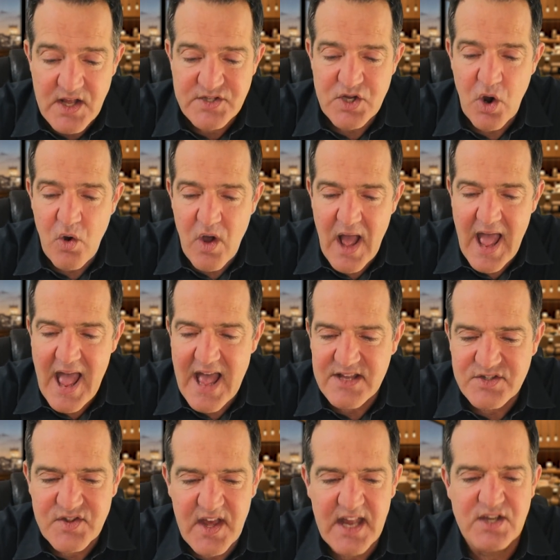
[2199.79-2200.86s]
So,
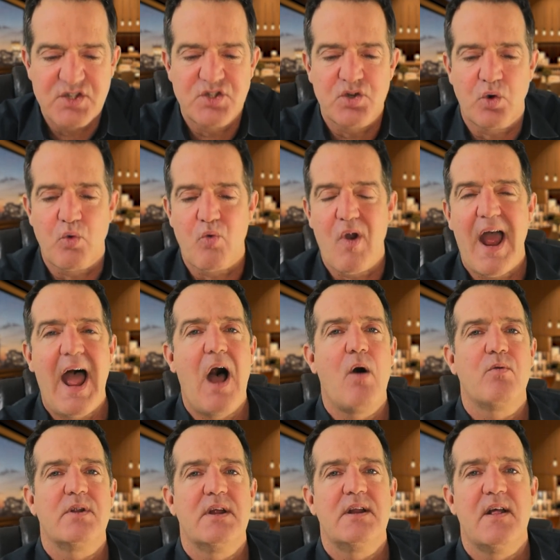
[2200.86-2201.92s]
as they
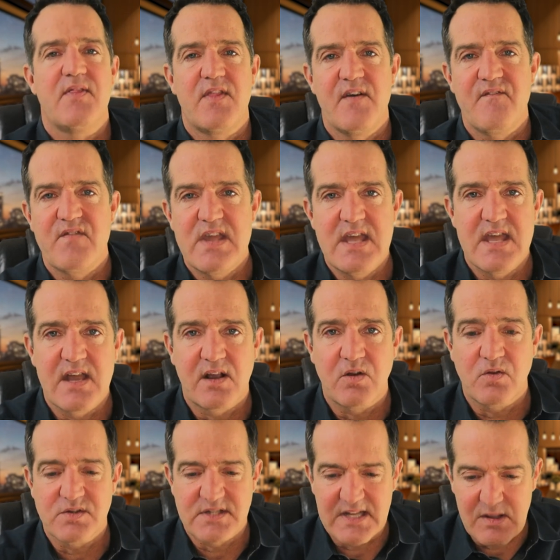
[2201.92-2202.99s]
surrounded the vehicles,